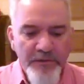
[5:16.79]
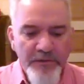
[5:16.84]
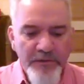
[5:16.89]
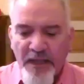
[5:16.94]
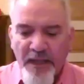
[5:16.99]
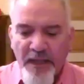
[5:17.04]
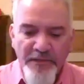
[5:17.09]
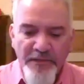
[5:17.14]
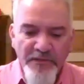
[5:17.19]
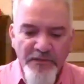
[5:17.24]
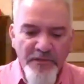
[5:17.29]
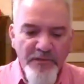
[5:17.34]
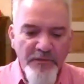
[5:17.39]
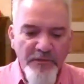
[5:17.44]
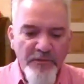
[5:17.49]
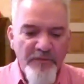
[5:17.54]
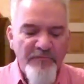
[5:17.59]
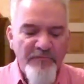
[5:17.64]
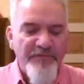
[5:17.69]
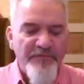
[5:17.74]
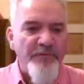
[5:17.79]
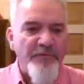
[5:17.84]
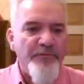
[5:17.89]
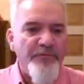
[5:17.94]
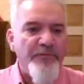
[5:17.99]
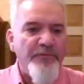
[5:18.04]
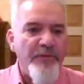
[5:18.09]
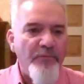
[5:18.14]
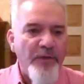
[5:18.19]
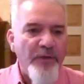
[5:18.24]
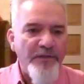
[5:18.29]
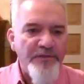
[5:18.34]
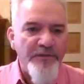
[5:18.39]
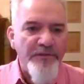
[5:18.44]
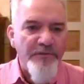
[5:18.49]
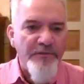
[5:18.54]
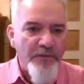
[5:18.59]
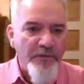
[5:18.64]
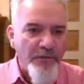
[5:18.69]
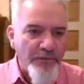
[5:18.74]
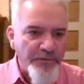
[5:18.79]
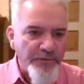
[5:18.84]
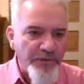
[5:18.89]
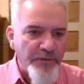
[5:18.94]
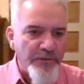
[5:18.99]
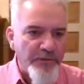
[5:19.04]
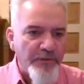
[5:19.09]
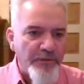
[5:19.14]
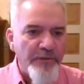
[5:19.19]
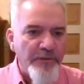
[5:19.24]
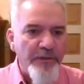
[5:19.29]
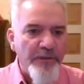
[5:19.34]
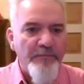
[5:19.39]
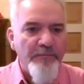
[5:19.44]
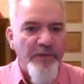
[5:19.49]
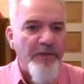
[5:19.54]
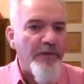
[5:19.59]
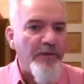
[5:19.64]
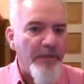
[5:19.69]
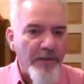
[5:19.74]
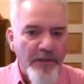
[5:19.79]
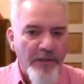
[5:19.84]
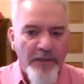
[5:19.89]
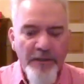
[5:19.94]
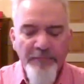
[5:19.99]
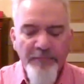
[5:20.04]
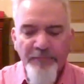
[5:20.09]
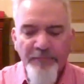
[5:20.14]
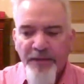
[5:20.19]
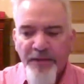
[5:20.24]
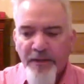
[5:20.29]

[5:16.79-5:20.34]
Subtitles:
began to infiltrate Western culture in America.